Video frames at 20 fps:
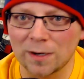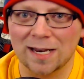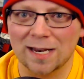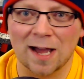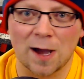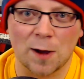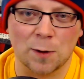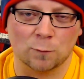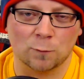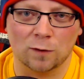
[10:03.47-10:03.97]

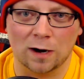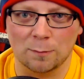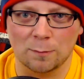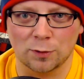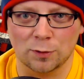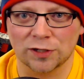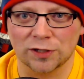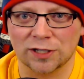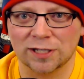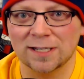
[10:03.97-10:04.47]
down
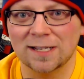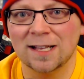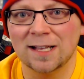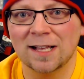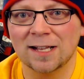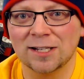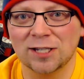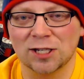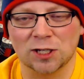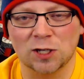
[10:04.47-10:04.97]
rebels,
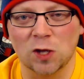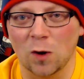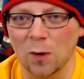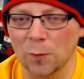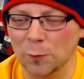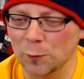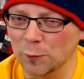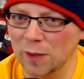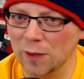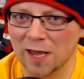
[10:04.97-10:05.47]
just
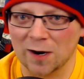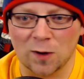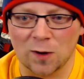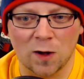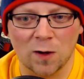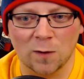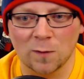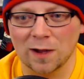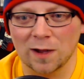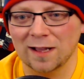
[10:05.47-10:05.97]
going through that
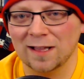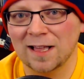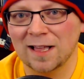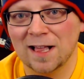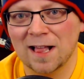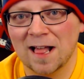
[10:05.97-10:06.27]
hallway.